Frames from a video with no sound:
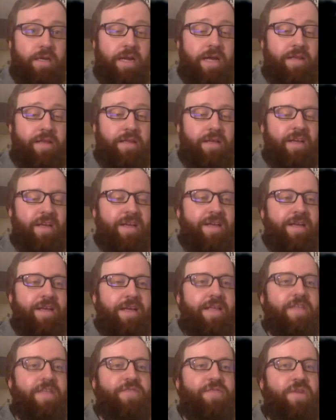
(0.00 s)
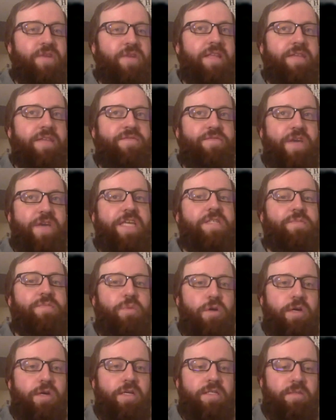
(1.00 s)
And I, it's funny that
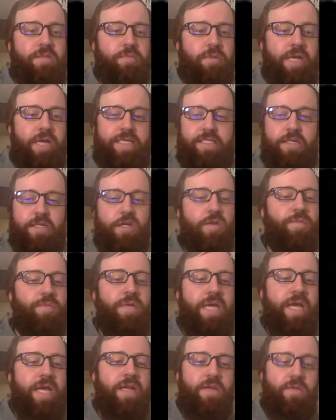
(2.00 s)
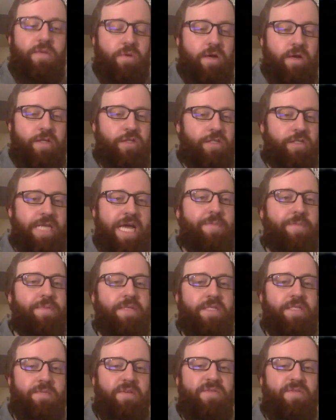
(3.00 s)
Facebook is the place. It could be anywhere. It just
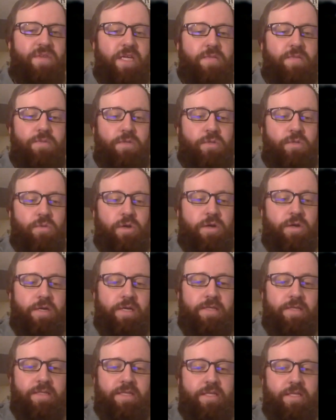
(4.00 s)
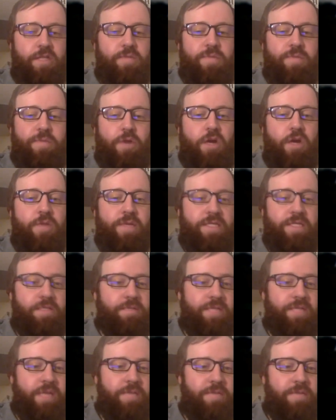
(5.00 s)
happens to be Facebook's where it is. Like there's been part of me
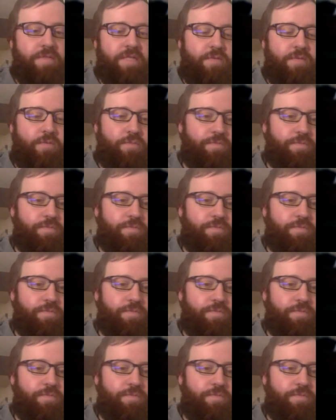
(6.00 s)
sometimes that